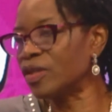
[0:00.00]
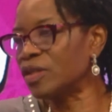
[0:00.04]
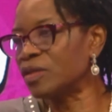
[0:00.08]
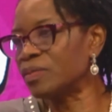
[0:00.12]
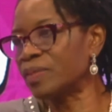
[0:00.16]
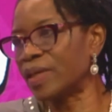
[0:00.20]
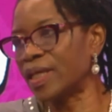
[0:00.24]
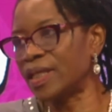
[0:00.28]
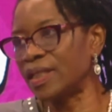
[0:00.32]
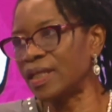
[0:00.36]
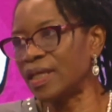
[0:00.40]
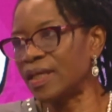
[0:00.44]

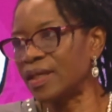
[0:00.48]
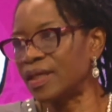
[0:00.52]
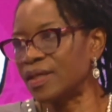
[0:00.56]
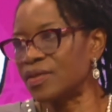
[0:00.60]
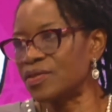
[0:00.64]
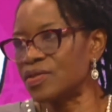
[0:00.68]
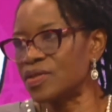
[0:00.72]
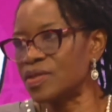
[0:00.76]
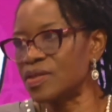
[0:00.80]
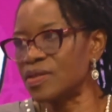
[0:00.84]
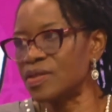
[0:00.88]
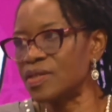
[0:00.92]
by the
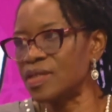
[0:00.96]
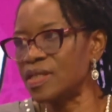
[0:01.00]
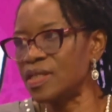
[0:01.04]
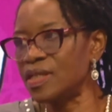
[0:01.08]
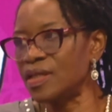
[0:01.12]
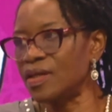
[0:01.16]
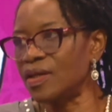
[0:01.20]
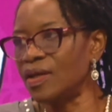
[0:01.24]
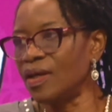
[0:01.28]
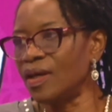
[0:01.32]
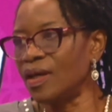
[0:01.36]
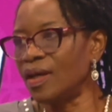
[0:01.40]

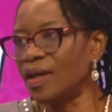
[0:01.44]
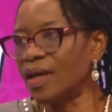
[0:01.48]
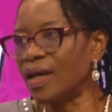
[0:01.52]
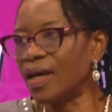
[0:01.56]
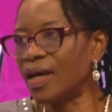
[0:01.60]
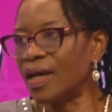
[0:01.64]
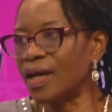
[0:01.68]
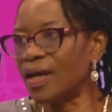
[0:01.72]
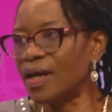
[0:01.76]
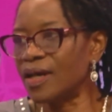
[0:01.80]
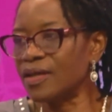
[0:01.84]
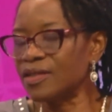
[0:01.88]
NSCC
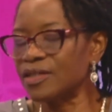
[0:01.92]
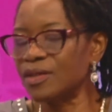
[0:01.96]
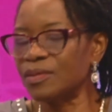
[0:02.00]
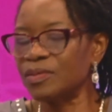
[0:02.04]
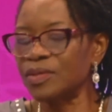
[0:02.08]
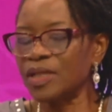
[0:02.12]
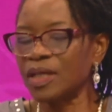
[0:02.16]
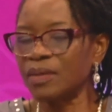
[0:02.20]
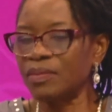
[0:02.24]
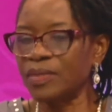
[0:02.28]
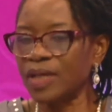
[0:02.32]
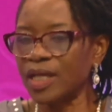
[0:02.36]

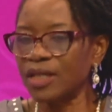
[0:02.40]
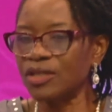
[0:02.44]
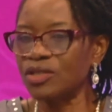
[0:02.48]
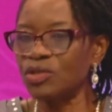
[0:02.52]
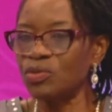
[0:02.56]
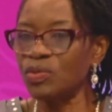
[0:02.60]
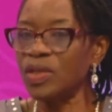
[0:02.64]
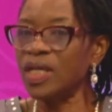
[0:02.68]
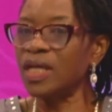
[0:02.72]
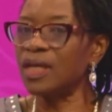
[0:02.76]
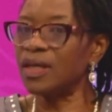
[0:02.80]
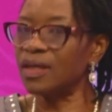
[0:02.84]
sometime next
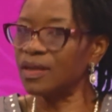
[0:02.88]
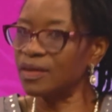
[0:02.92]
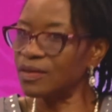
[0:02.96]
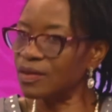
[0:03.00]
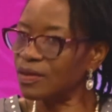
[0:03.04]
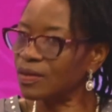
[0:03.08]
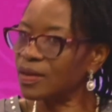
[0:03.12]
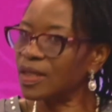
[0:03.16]
week, so that